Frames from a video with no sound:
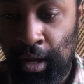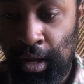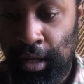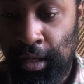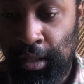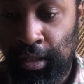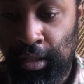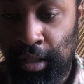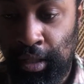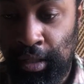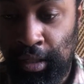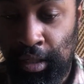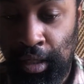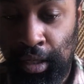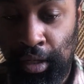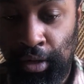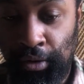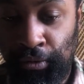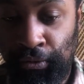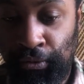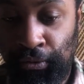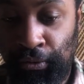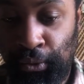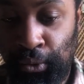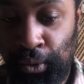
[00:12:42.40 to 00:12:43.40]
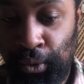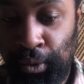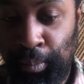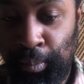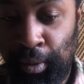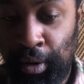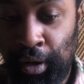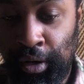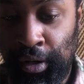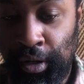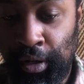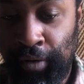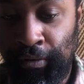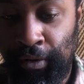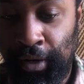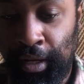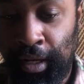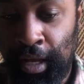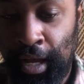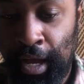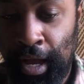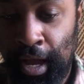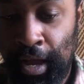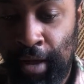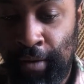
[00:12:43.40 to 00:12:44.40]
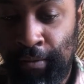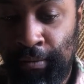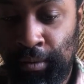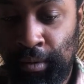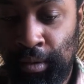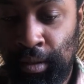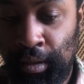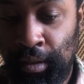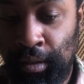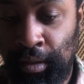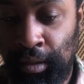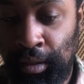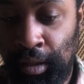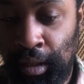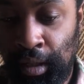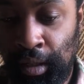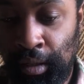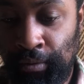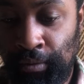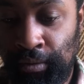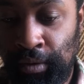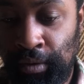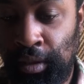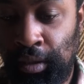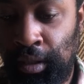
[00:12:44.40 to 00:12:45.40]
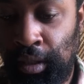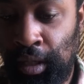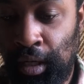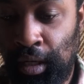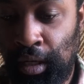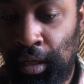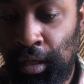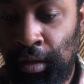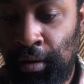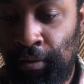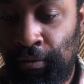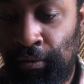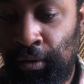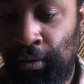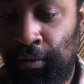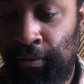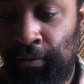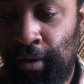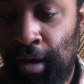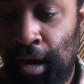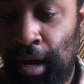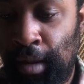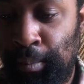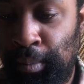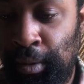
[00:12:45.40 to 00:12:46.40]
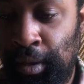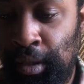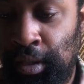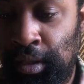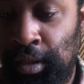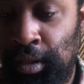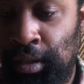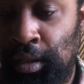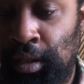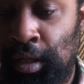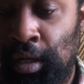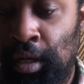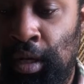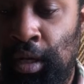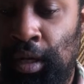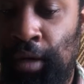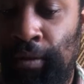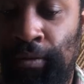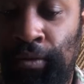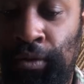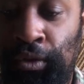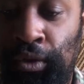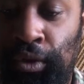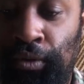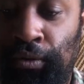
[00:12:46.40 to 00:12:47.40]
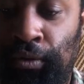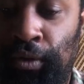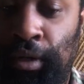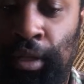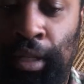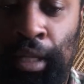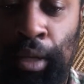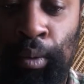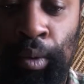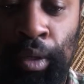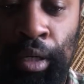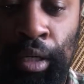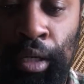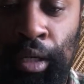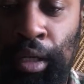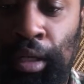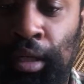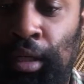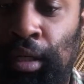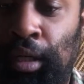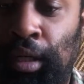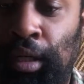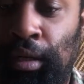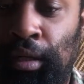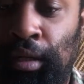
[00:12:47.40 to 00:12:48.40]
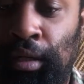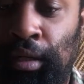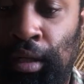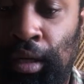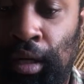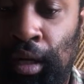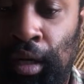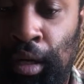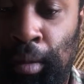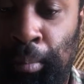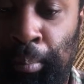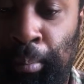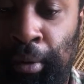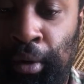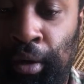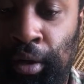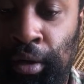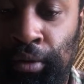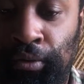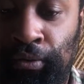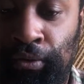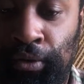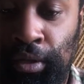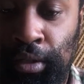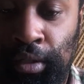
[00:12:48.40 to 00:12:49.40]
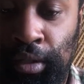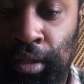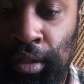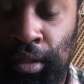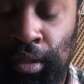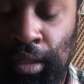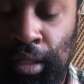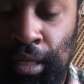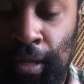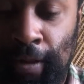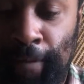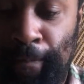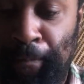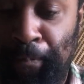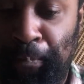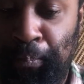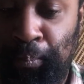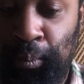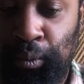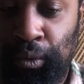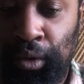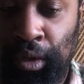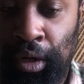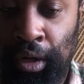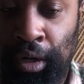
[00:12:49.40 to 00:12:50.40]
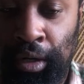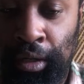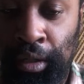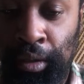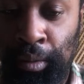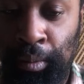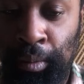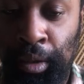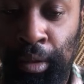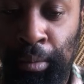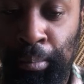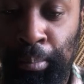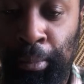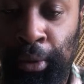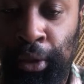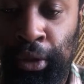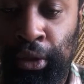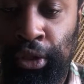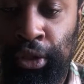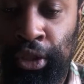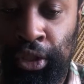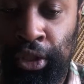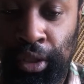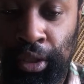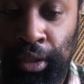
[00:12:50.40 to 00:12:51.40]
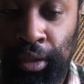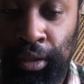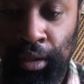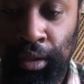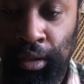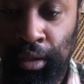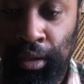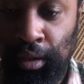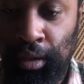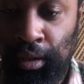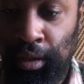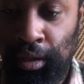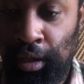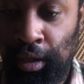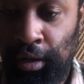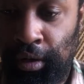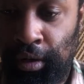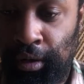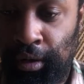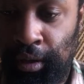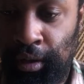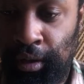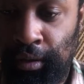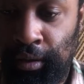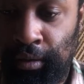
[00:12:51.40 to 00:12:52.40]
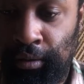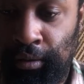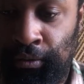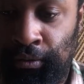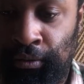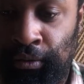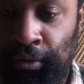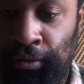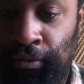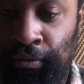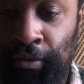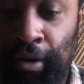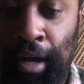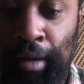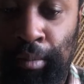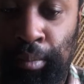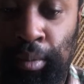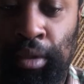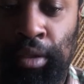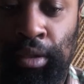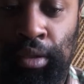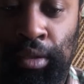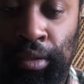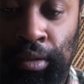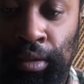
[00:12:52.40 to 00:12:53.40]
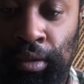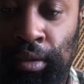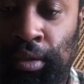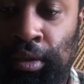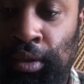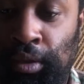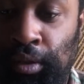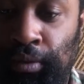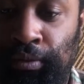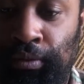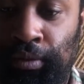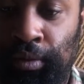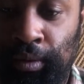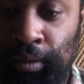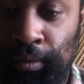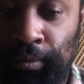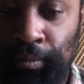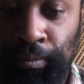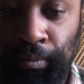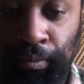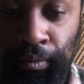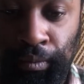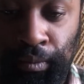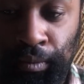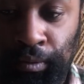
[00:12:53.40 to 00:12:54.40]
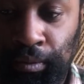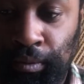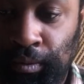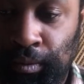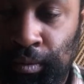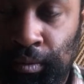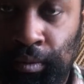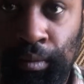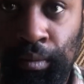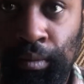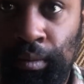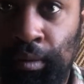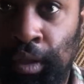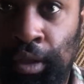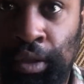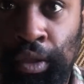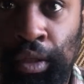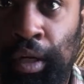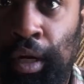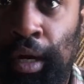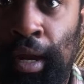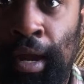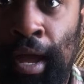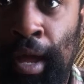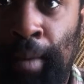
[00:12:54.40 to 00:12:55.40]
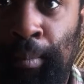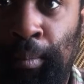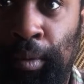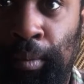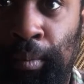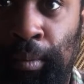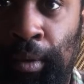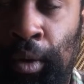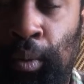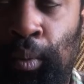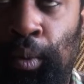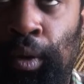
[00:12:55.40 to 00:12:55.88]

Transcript: It says, "In the forepart of a calf's dove's dung for 5 pieces of silver," and they were eating bird feces. All right, they were eating bird shit. All right, for 5 pieces of silver. It's going to happen, man.